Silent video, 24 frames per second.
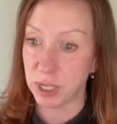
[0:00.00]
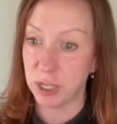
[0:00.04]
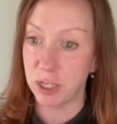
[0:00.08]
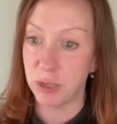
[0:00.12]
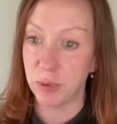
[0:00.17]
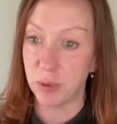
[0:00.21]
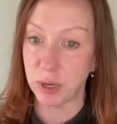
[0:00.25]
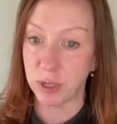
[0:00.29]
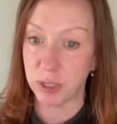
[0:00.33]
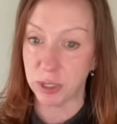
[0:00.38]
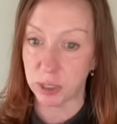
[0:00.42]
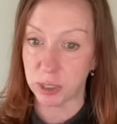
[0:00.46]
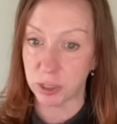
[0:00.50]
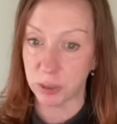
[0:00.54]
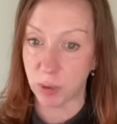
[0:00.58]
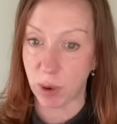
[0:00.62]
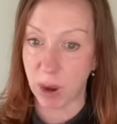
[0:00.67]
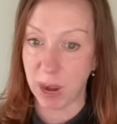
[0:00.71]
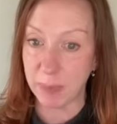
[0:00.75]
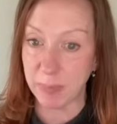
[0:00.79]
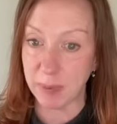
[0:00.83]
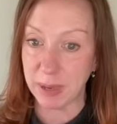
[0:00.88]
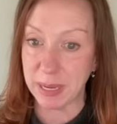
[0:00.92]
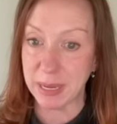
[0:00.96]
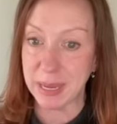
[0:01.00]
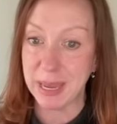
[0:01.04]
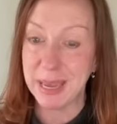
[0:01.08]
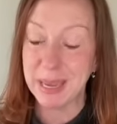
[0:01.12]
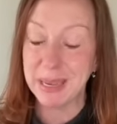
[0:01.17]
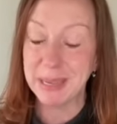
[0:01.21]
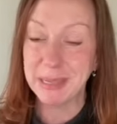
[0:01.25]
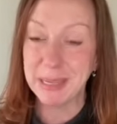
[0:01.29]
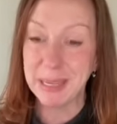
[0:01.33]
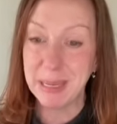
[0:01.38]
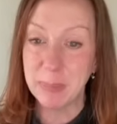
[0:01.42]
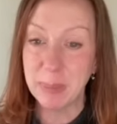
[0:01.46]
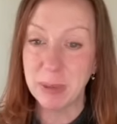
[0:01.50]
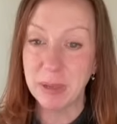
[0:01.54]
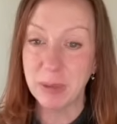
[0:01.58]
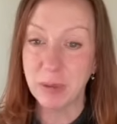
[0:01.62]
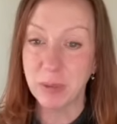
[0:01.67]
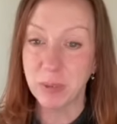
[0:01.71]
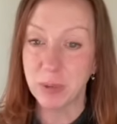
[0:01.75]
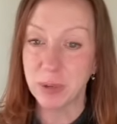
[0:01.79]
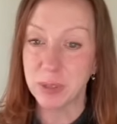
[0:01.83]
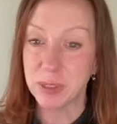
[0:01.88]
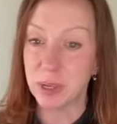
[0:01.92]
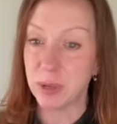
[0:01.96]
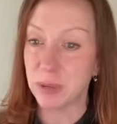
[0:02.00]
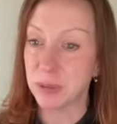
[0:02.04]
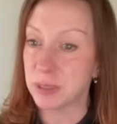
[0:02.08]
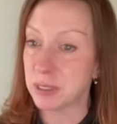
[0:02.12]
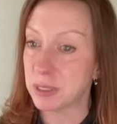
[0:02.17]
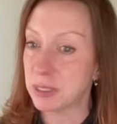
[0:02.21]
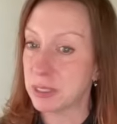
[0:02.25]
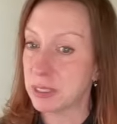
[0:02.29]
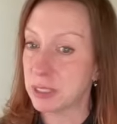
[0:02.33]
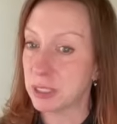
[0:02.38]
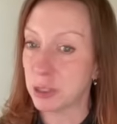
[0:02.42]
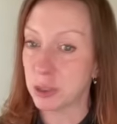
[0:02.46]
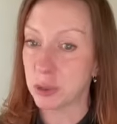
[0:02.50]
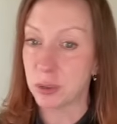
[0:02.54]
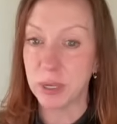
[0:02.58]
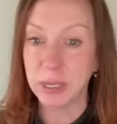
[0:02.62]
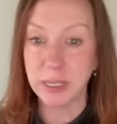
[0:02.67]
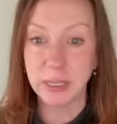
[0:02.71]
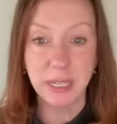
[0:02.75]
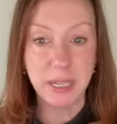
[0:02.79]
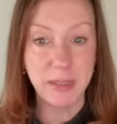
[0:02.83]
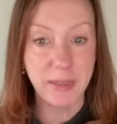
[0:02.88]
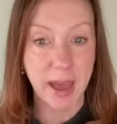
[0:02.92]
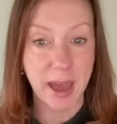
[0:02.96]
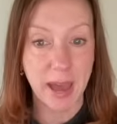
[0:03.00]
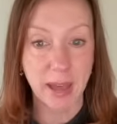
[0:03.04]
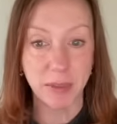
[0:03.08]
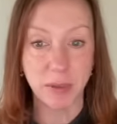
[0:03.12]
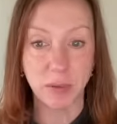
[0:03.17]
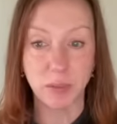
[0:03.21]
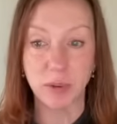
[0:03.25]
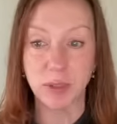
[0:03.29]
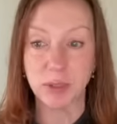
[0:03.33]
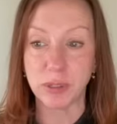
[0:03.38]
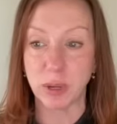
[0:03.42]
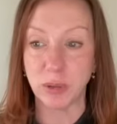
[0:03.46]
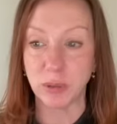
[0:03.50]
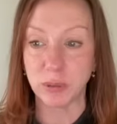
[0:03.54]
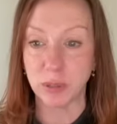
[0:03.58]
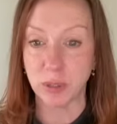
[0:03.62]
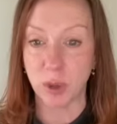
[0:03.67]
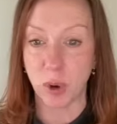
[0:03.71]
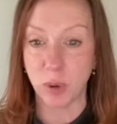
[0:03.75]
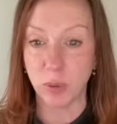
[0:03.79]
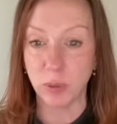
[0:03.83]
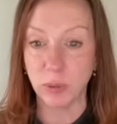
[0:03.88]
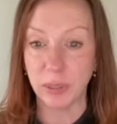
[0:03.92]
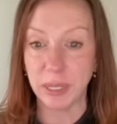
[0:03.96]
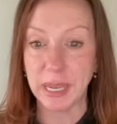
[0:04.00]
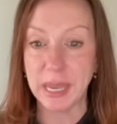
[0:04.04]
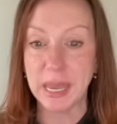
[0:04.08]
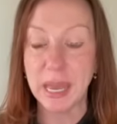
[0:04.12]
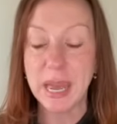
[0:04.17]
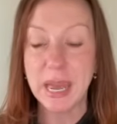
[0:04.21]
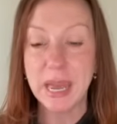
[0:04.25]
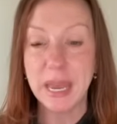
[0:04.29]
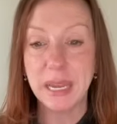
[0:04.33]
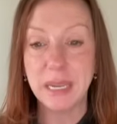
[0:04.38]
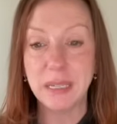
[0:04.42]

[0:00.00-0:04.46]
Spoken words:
that you are describing, keeping the results strictly that, the results only,